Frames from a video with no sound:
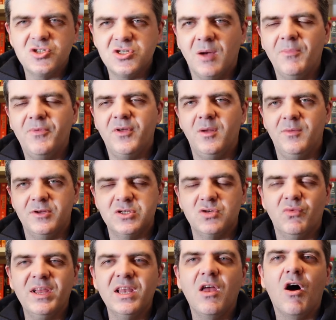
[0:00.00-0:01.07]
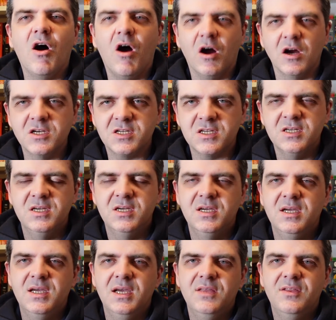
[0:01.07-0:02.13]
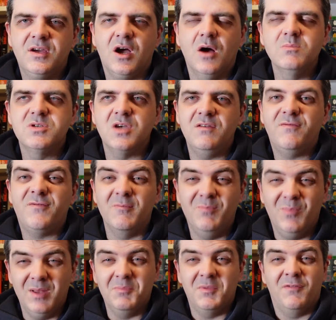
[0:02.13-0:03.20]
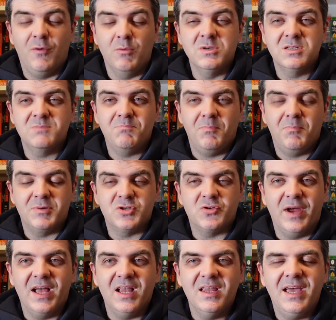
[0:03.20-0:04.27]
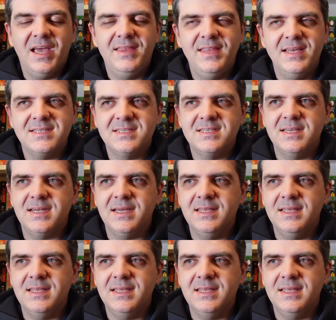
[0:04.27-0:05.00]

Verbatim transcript: something that there's a real heart that comes out from Willem Dafoe's portrayal in this that I,